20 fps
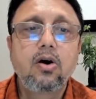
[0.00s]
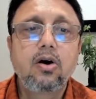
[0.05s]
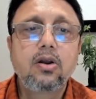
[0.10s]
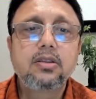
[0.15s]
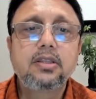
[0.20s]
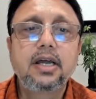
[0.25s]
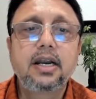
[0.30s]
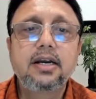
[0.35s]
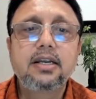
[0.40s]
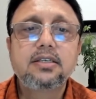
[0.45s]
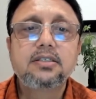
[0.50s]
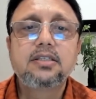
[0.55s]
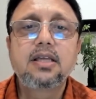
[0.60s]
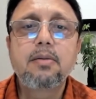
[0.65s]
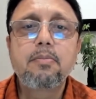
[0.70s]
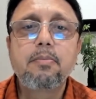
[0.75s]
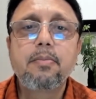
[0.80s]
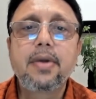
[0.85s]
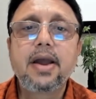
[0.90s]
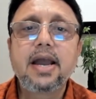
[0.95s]
or that is
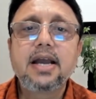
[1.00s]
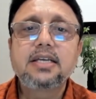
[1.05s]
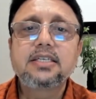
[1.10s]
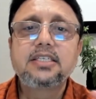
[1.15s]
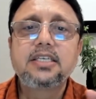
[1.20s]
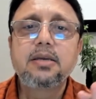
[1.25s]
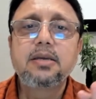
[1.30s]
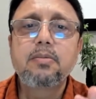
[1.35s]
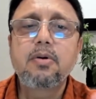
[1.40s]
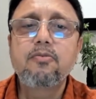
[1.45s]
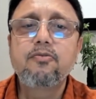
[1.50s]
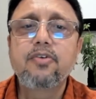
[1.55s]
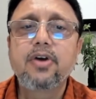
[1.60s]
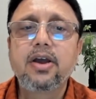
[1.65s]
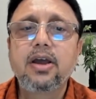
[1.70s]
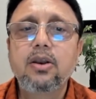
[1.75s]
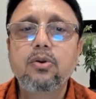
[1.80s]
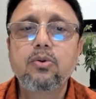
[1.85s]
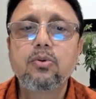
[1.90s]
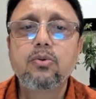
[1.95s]
the maximum
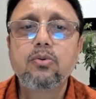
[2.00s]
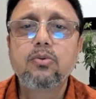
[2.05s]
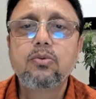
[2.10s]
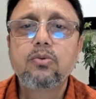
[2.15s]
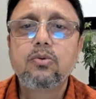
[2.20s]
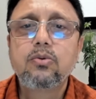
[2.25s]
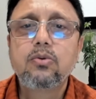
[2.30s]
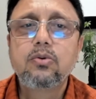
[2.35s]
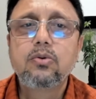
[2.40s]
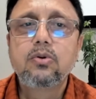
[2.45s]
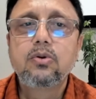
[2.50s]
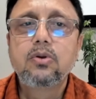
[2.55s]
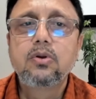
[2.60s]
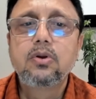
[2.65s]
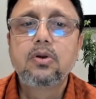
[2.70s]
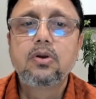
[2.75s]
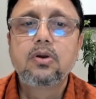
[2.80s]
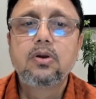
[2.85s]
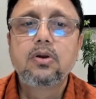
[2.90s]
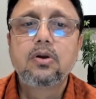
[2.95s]
value
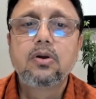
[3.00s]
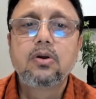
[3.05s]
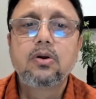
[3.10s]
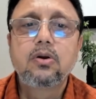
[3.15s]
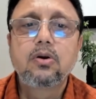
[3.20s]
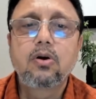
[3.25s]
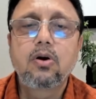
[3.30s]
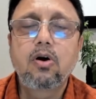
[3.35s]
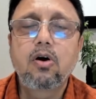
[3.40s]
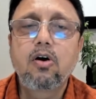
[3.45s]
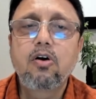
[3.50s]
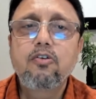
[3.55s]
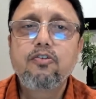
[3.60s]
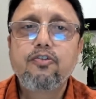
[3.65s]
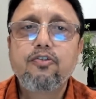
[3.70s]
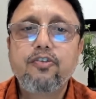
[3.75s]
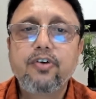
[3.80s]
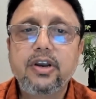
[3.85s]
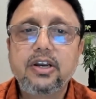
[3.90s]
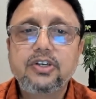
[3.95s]

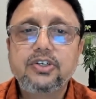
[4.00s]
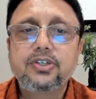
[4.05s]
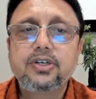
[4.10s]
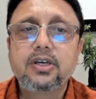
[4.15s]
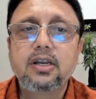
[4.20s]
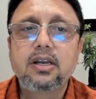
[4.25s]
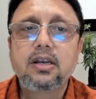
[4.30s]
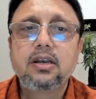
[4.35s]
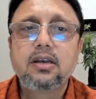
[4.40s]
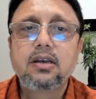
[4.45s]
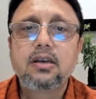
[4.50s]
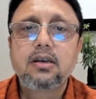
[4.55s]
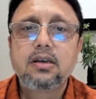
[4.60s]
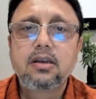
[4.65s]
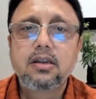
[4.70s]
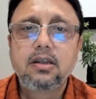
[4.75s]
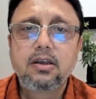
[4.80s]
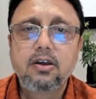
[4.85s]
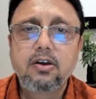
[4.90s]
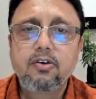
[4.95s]
of friction.
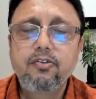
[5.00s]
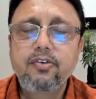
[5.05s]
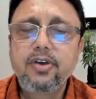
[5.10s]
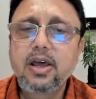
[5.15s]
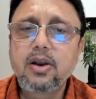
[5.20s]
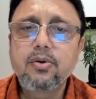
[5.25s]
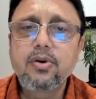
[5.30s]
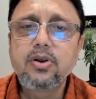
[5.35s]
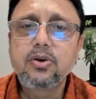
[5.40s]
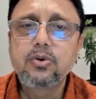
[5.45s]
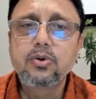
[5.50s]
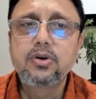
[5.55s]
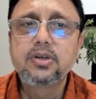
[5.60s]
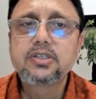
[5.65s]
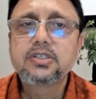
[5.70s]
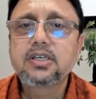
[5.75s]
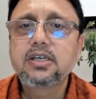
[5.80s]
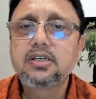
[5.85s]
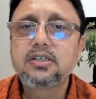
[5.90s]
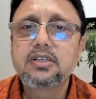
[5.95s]
We are going to
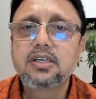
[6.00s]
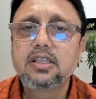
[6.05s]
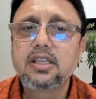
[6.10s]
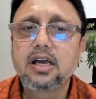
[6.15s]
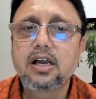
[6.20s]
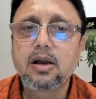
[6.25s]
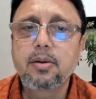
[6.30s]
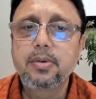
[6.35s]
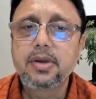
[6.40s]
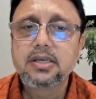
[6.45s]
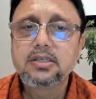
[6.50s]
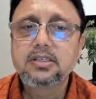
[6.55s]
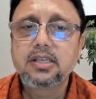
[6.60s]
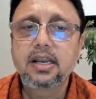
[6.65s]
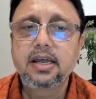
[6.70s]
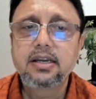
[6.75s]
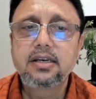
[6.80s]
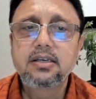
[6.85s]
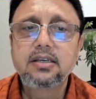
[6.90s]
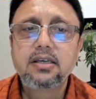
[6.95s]
discuss in the coming
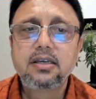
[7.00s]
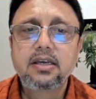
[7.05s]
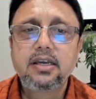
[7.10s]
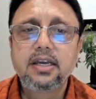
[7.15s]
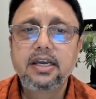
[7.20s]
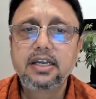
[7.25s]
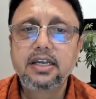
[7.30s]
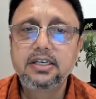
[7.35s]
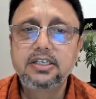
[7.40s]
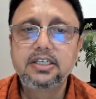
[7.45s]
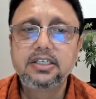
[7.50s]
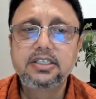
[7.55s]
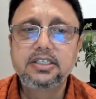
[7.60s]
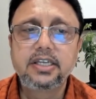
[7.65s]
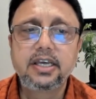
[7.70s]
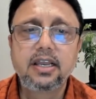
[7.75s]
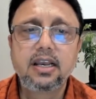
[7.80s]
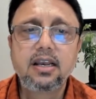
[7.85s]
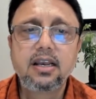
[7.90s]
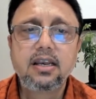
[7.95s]
slide in
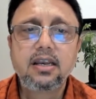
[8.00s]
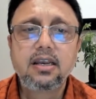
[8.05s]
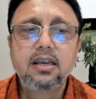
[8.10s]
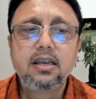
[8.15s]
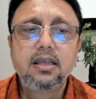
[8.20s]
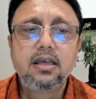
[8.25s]
detail.